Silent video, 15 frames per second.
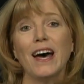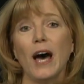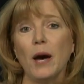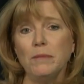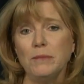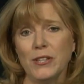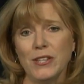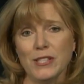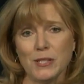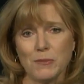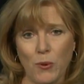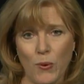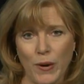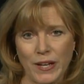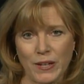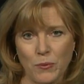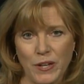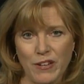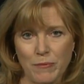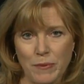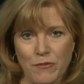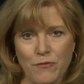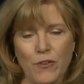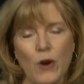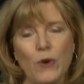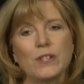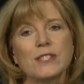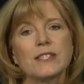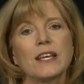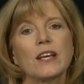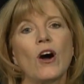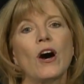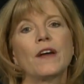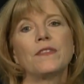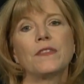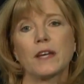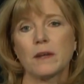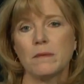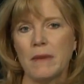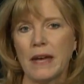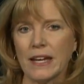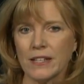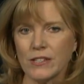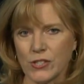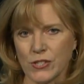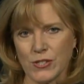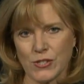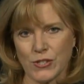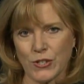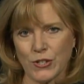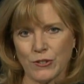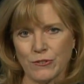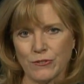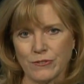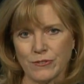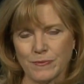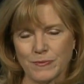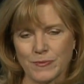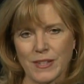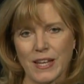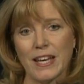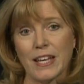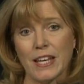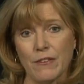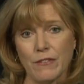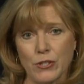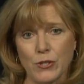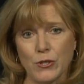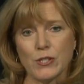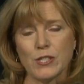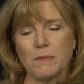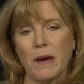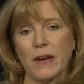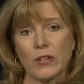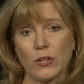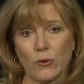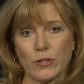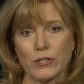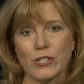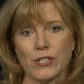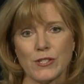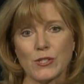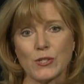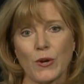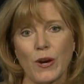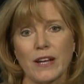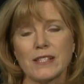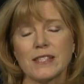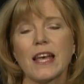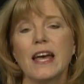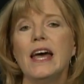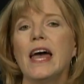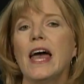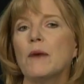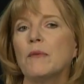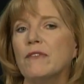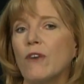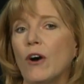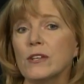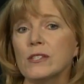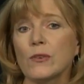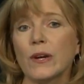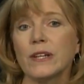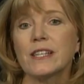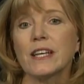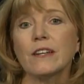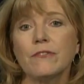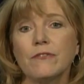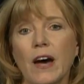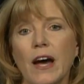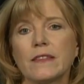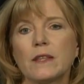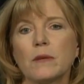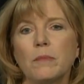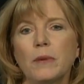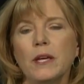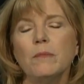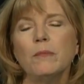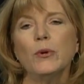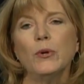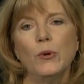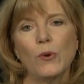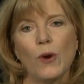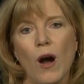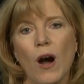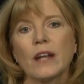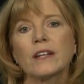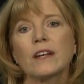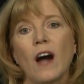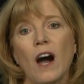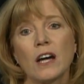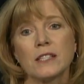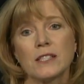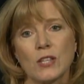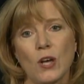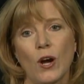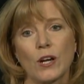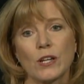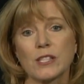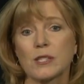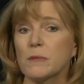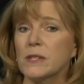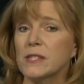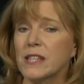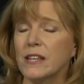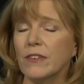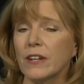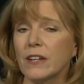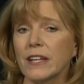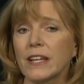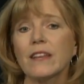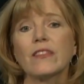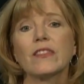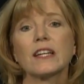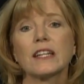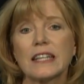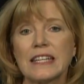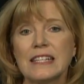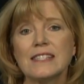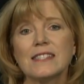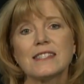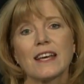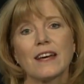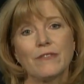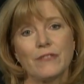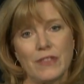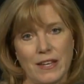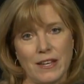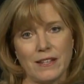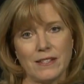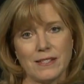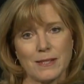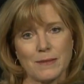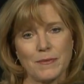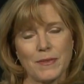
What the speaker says: Up to this point, we have been focusing on the command to serve given to us by the Lord Jesus Christ, and we've also identified the people who are on God's heart, specifically the least of these.